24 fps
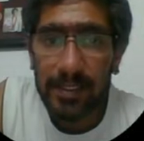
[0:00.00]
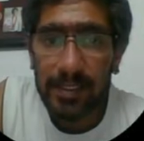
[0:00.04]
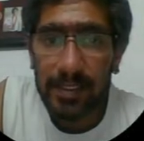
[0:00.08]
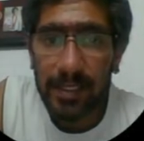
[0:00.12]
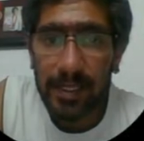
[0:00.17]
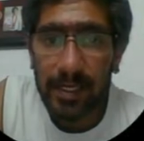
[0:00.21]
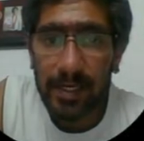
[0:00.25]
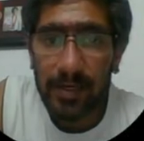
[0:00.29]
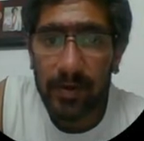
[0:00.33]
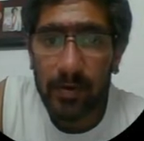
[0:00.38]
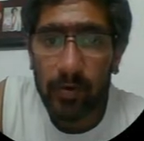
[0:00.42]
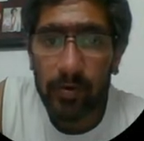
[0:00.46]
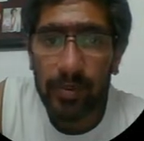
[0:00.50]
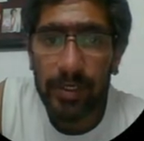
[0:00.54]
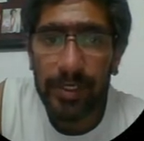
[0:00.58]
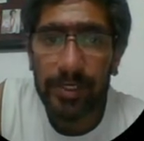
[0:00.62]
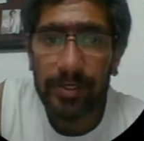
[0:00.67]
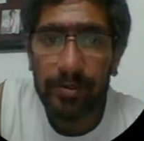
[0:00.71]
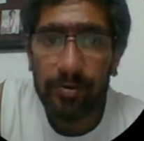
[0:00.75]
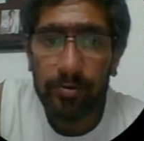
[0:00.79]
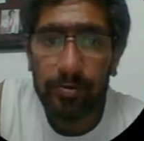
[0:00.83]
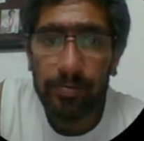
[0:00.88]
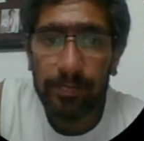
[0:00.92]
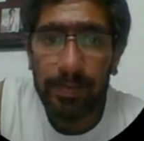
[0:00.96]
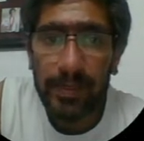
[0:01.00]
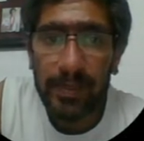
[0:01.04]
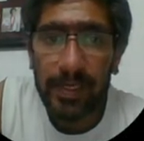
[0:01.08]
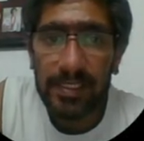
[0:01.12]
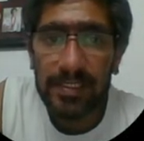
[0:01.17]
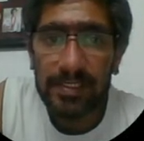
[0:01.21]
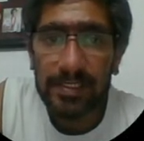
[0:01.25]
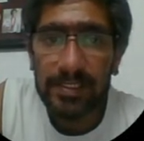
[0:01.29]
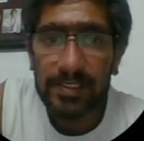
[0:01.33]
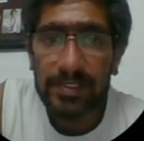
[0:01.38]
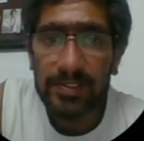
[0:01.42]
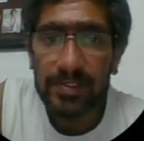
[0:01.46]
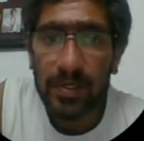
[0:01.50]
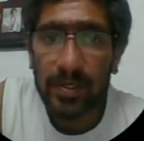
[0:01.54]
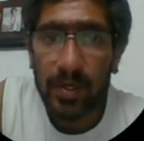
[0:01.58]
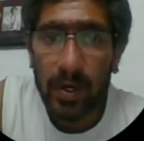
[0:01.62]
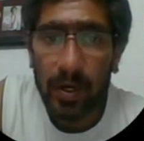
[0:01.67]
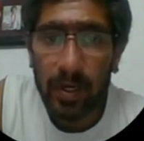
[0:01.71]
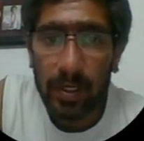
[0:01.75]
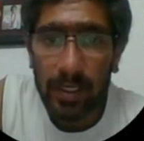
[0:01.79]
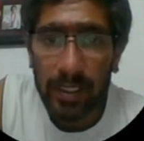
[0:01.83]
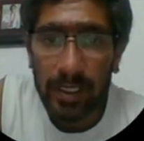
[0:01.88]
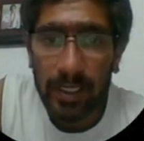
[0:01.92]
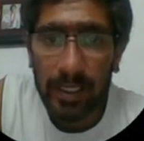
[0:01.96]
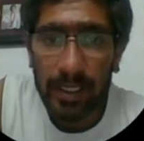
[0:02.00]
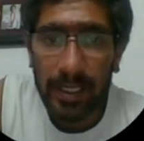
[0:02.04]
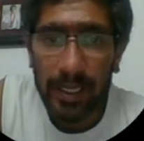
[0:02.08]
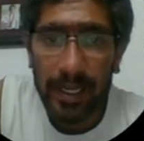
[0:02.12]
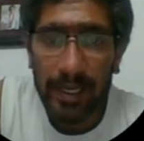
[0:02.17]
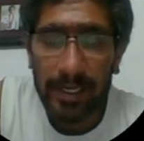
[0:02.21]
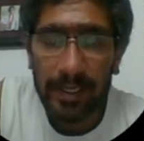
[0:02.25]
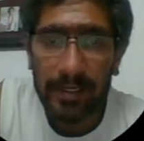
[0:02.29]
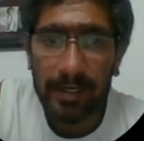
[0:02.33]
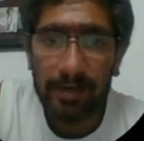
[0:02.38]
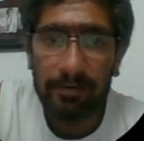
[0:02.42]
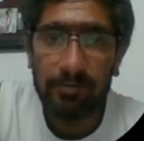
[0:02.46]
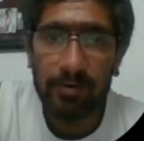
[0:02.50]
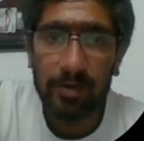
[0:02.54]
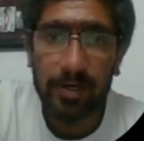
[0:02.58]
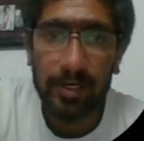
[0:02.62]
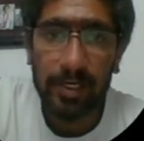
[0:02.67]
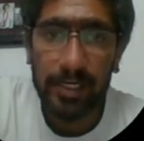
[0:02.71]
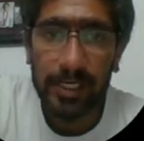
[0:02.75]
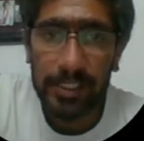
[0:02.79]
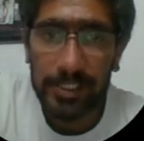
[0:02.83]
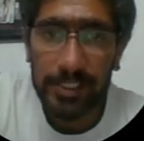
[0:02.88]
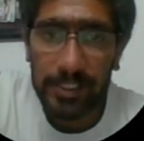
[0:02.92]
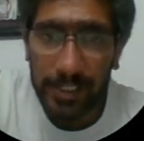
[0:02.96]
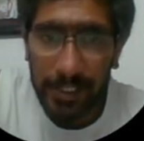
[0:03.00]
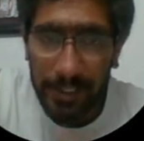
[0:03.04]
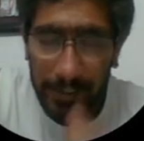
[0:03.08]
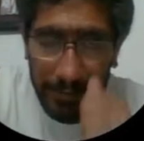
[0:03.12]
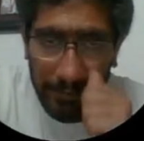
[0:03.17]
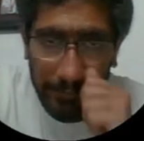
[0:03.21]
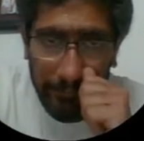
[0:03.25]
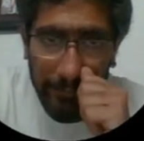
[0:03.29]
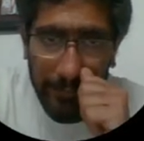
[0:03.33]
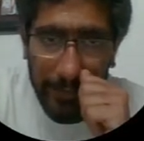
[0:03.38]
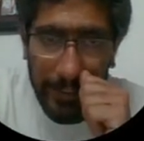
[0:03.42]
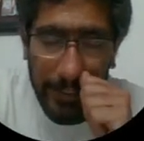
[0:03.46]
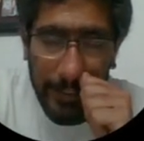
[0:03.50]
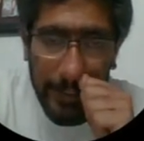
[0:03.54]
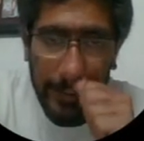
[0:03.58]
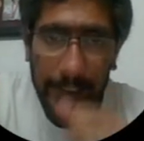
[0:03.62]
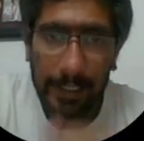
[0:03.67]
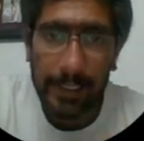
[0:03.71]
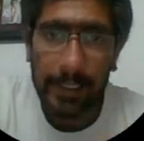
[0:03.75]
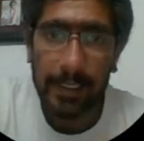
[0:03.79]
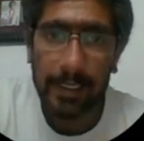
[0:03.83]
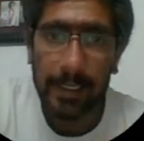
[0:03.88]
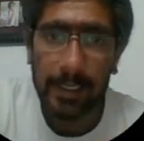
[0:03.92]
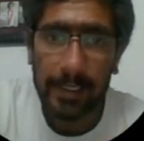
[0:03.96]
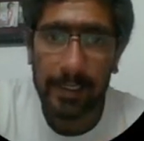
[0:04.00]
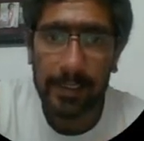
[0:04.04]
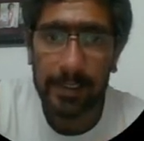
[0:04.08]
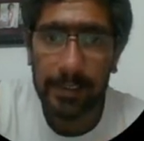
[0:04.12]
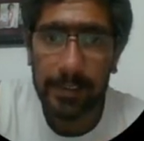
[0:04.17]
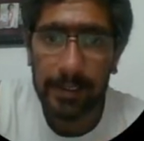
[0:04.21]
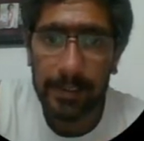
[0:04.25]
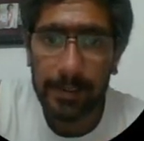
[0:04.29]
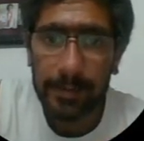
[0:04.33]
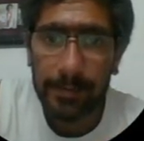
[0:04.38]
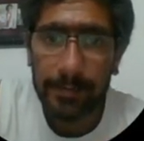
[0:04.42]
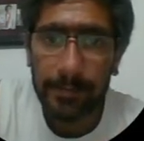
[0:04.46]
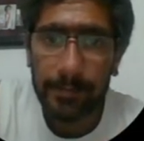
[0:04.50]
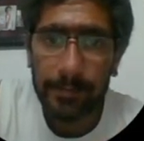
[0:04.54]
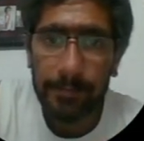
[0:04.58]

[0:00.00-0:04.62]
there are only two places on a diagonal for a digit where it can occur,